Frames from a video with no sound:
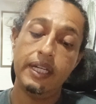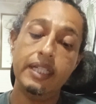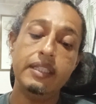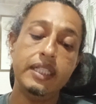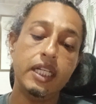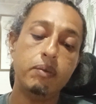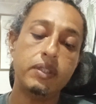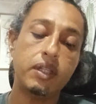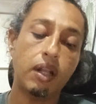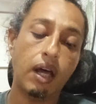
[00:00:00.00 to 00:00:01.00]
in dealing
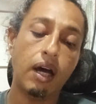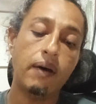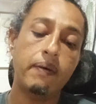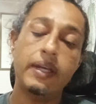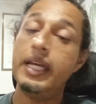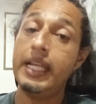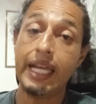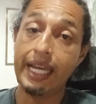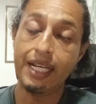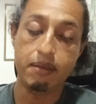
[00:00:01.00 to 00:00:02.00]
with the law in
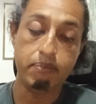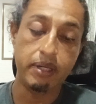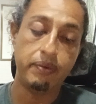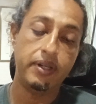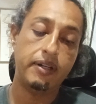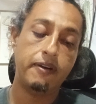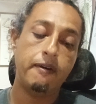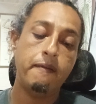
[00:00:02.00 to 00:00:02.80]
any period.